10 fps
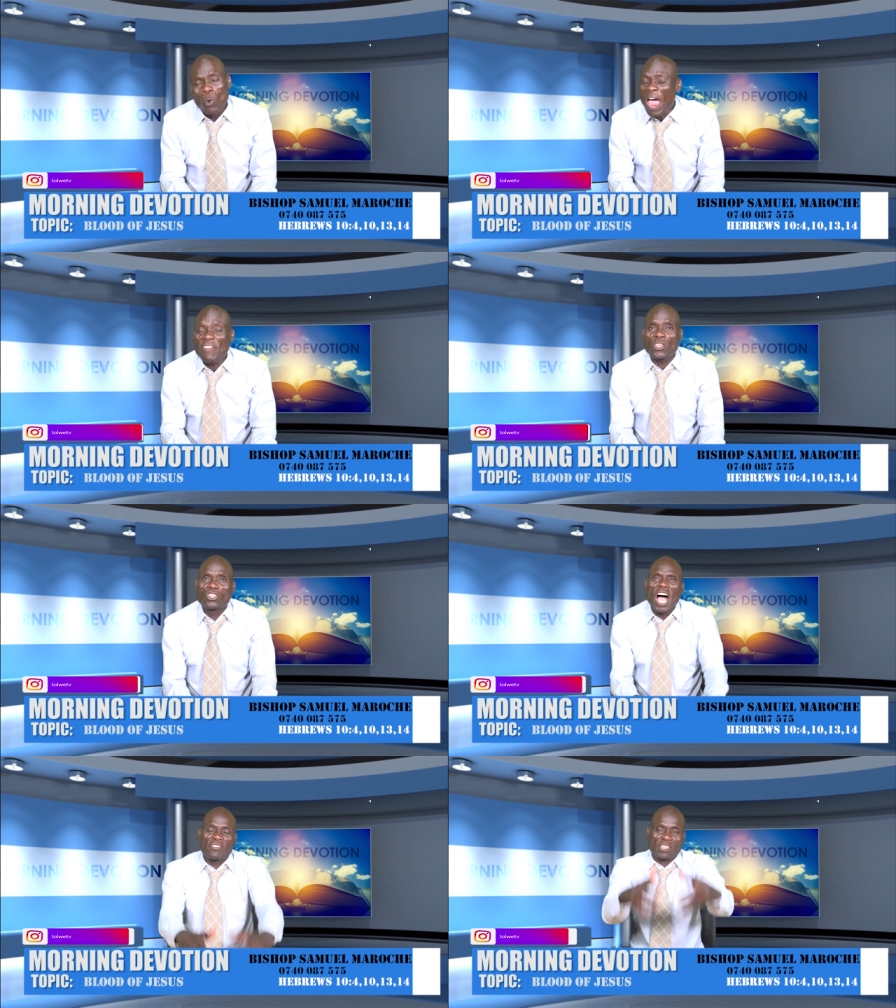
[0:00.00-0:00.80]

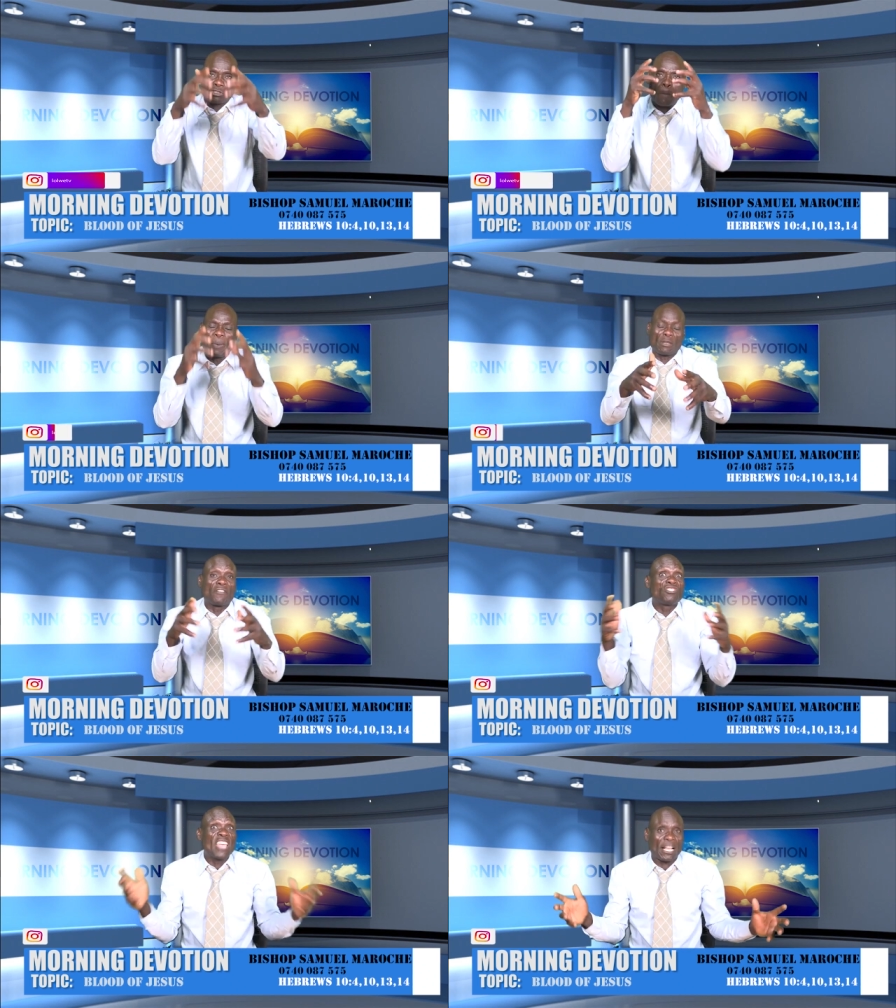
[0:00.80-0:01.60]
Whether you got the
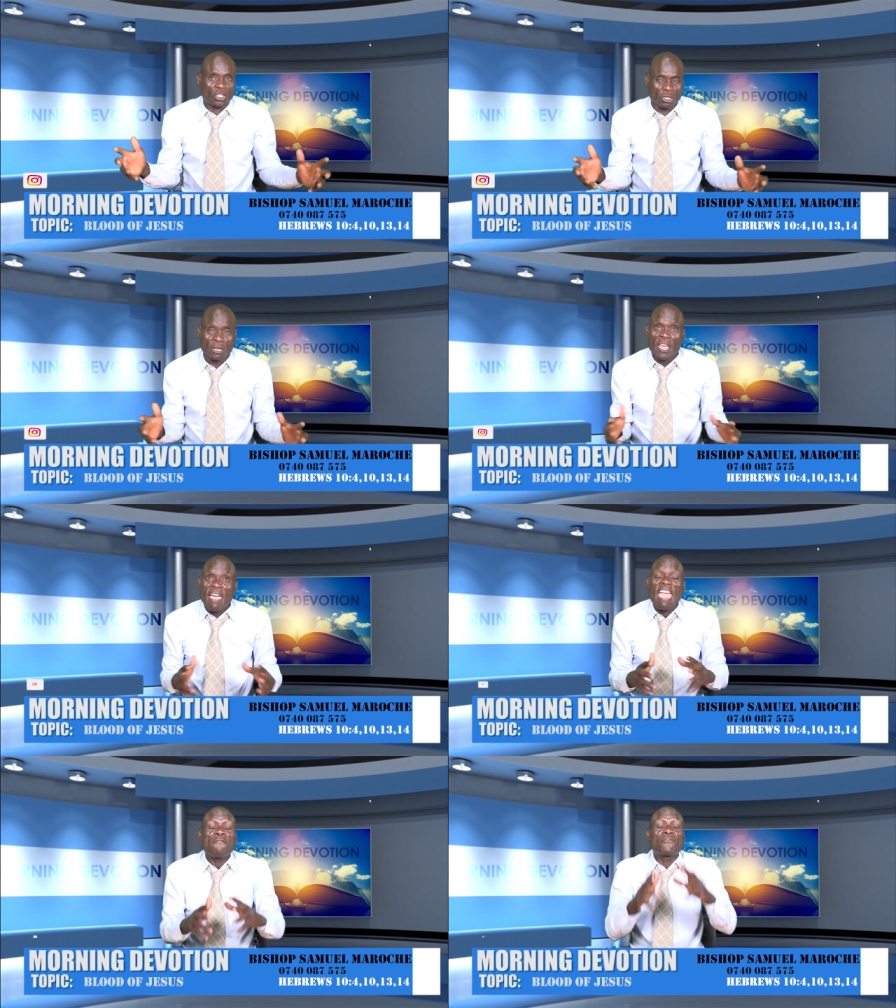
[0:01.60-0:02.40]
spirit of rejection,
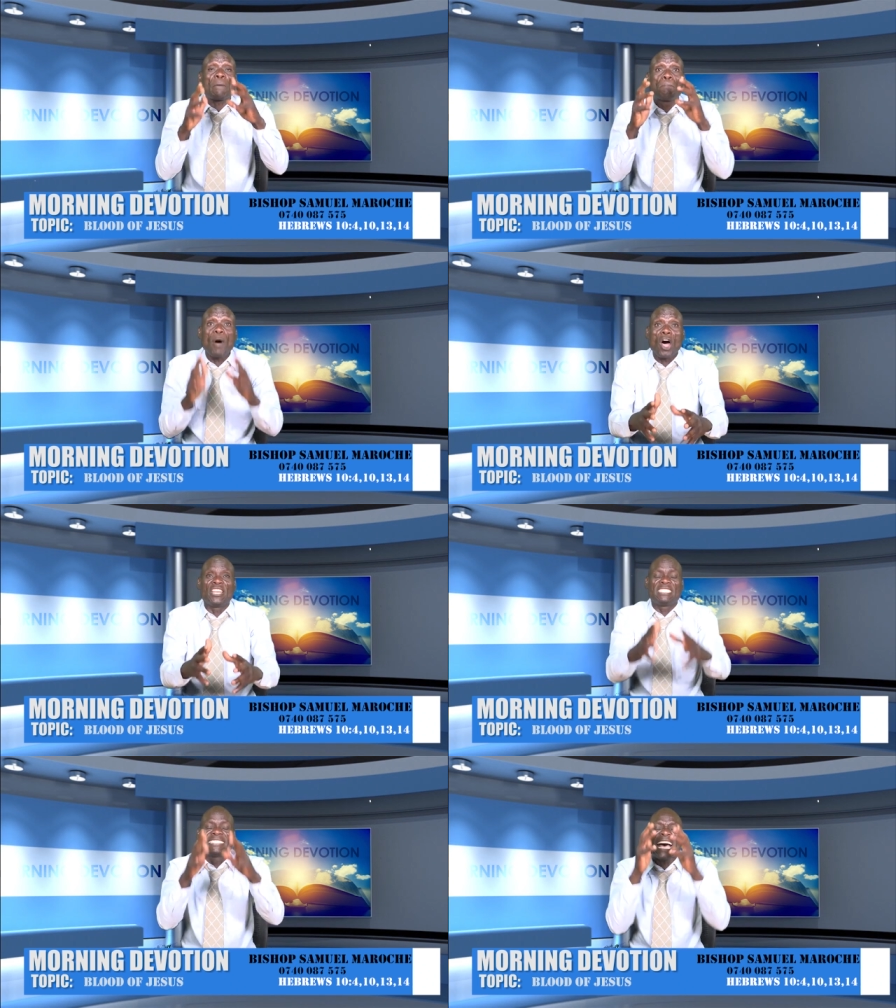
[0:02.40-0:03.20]

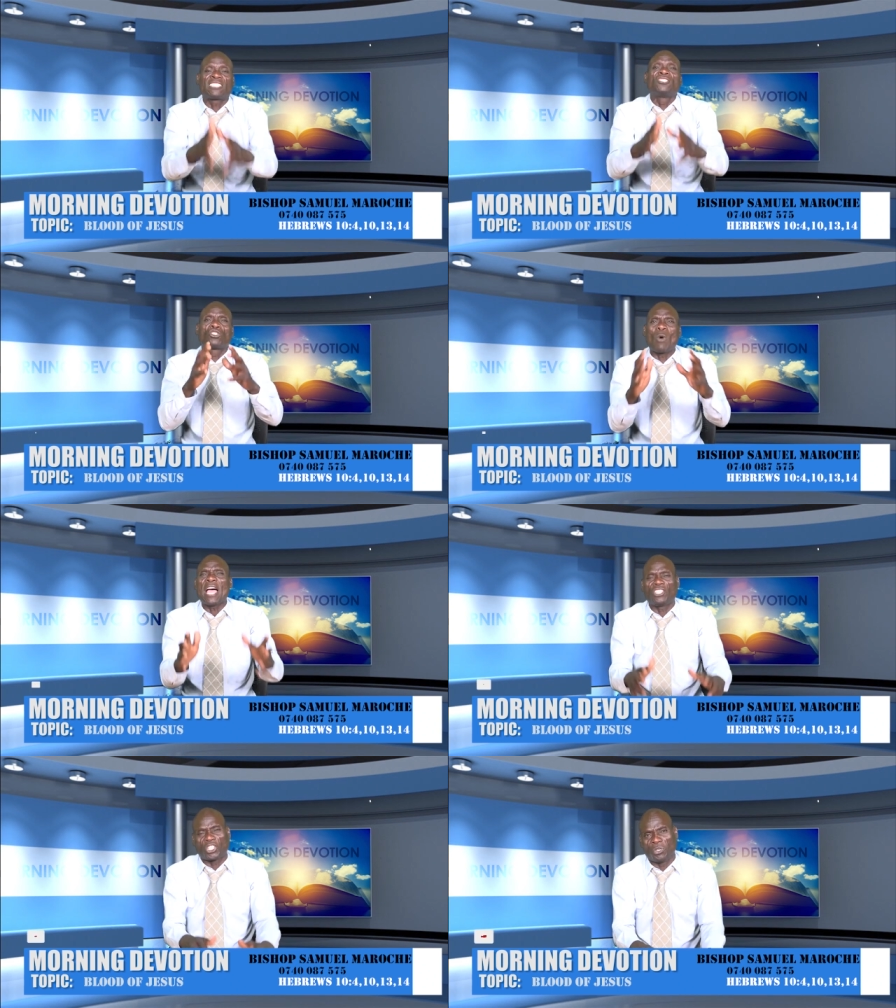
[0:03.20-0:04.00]
everybody doesn't
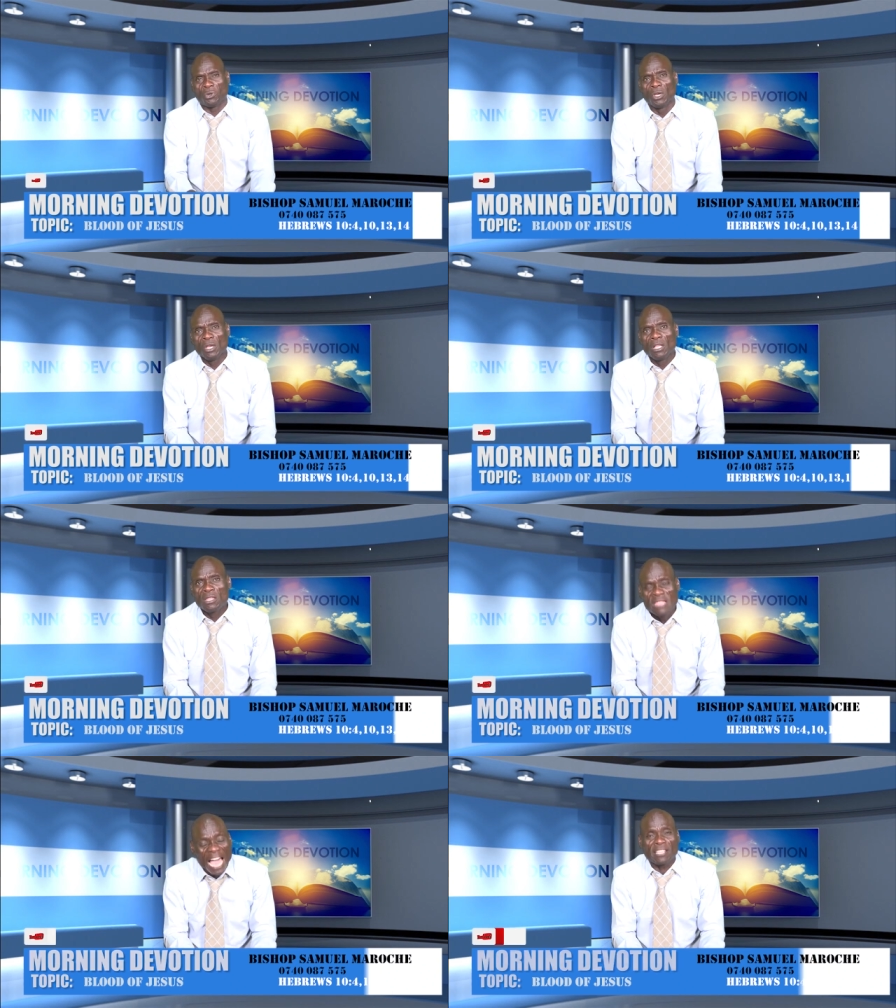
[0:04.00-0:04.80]
want you.
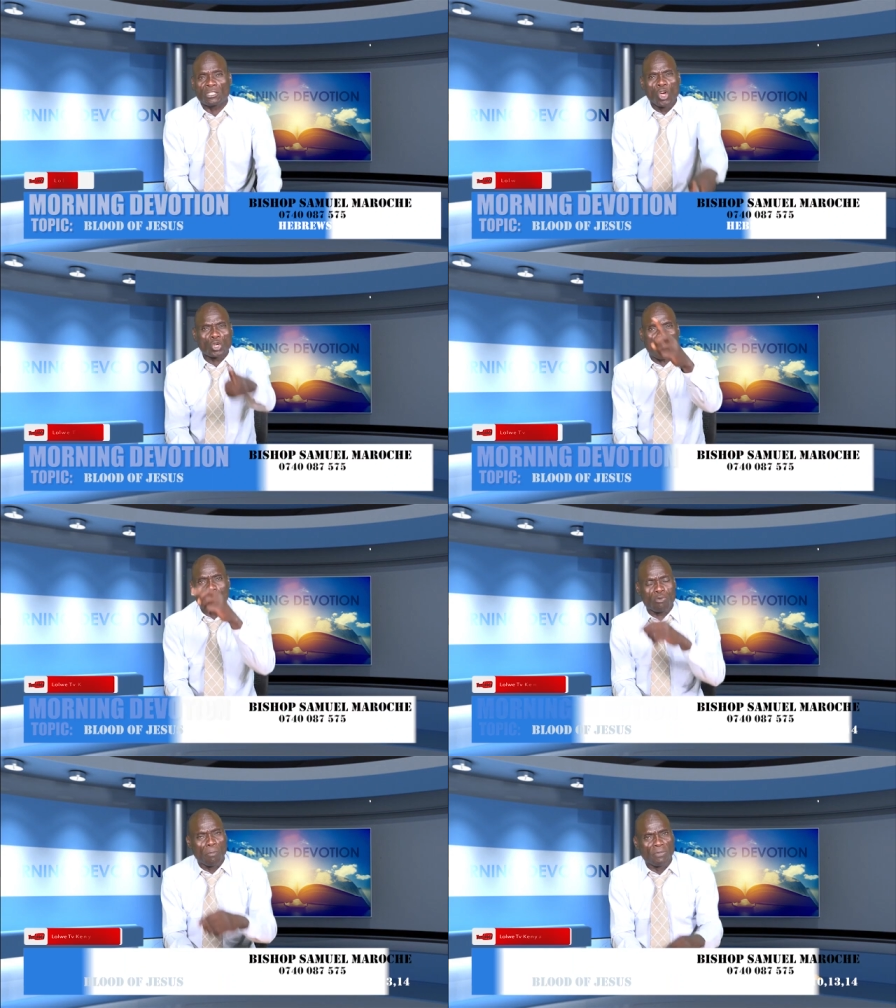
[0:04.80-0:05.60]
That is not
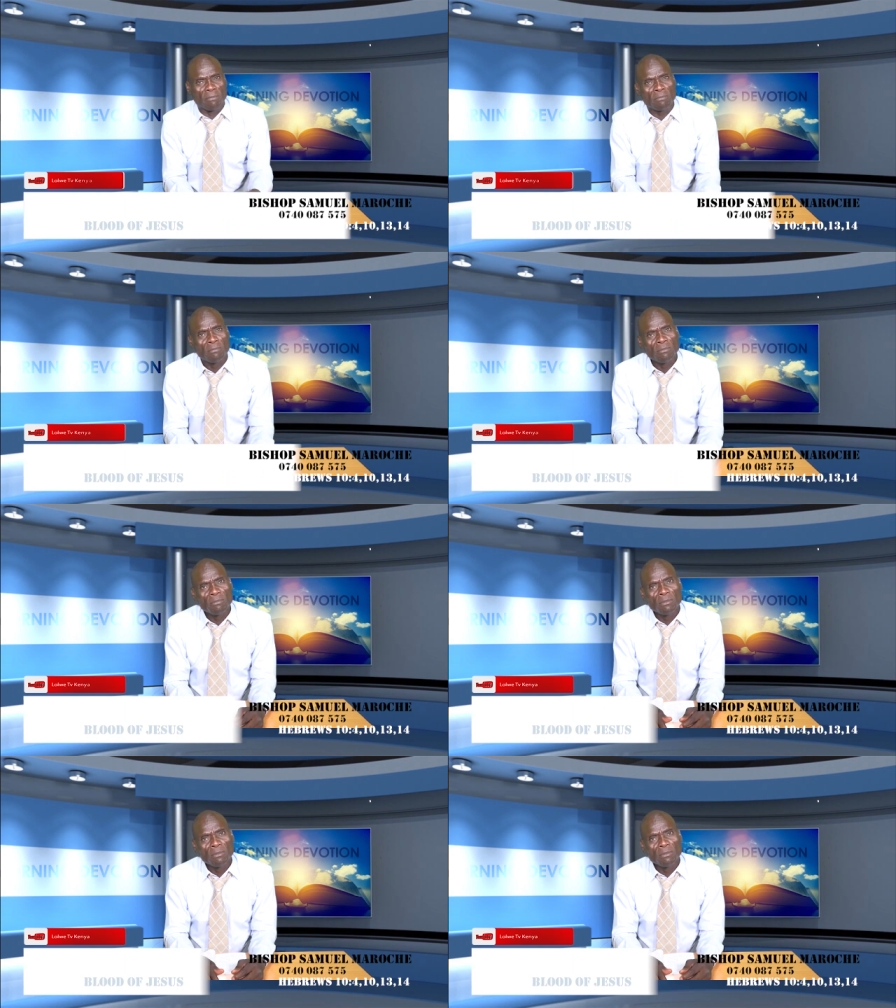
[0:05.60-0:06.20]
your problem.